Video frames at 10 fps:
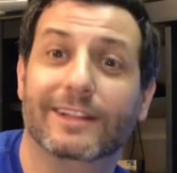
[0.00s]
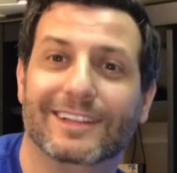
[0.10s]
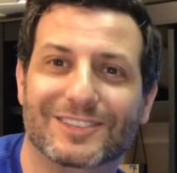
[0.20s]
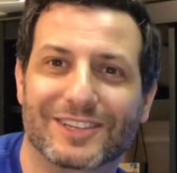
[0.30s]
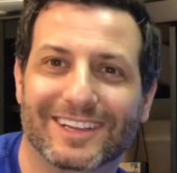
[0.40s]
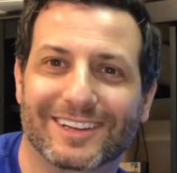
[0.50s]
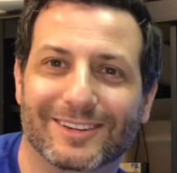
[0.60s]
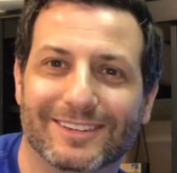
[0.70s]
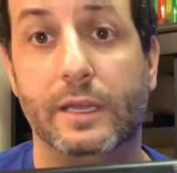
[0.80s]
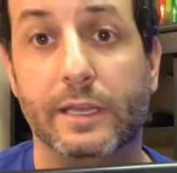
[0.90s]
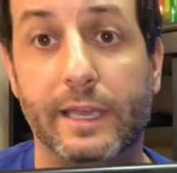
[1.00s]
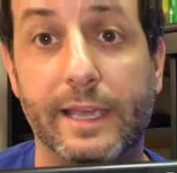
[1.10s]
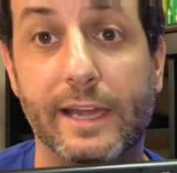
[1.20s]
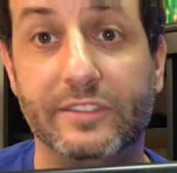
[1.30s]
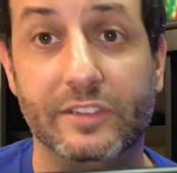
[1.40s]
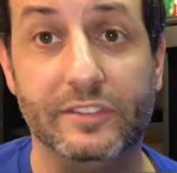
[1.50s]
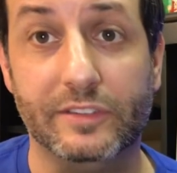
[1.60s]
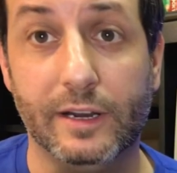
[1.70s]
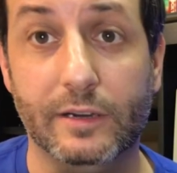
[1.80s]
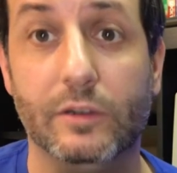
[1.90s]
Let's check it out. Okay guys, to
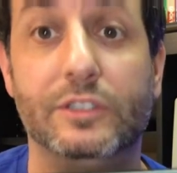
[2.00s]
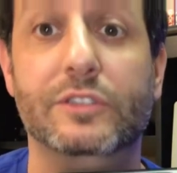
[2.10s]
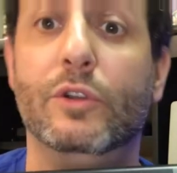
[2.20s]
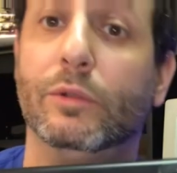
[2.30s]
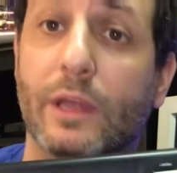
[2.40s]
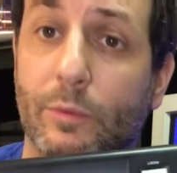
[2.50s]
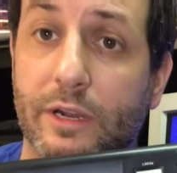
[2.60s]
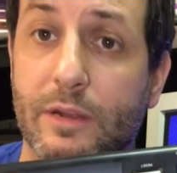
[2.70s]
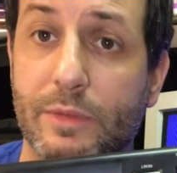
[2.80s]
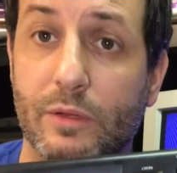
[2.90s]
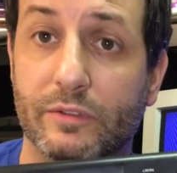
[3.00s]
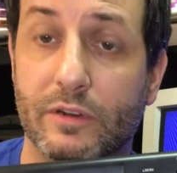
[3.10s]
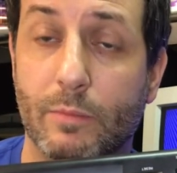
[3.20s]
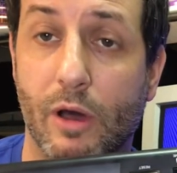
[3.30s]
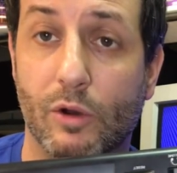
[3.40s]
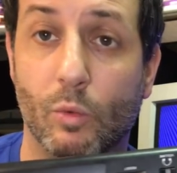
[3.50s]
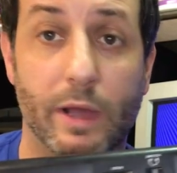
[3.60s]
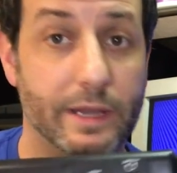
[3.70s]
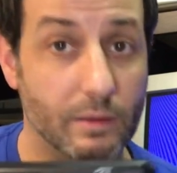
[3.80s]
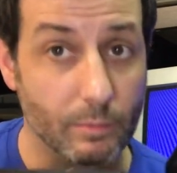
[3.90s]
start, note that we're going to be using a Model
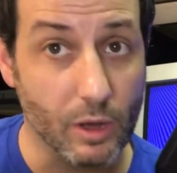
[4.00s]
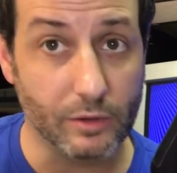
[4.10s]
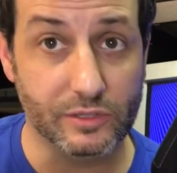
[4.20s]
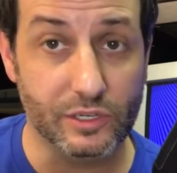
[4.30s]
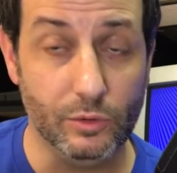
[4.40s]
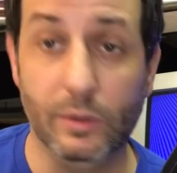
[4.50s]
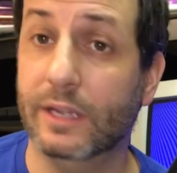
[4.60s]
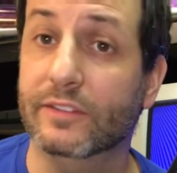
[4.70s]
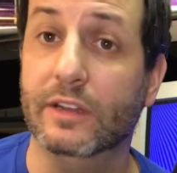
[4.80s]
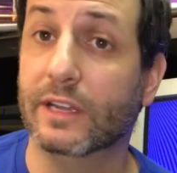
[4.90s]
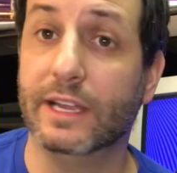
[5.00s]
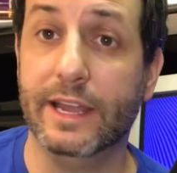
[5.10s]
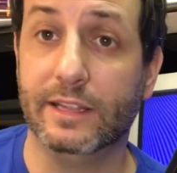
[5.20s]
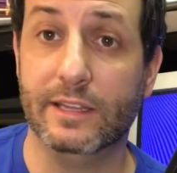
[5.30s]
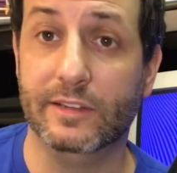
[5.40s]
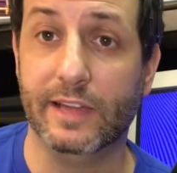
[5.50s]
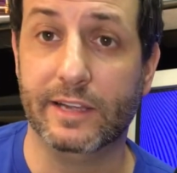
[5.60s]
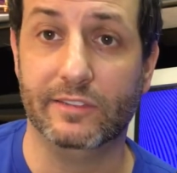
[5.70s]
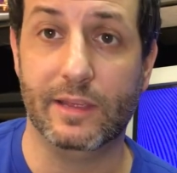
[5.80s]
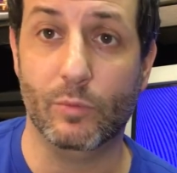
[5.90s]
one. Model two is going to connect the
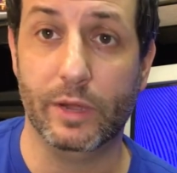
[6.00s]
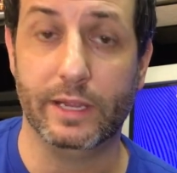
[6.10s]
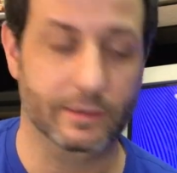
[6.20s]
exact same way.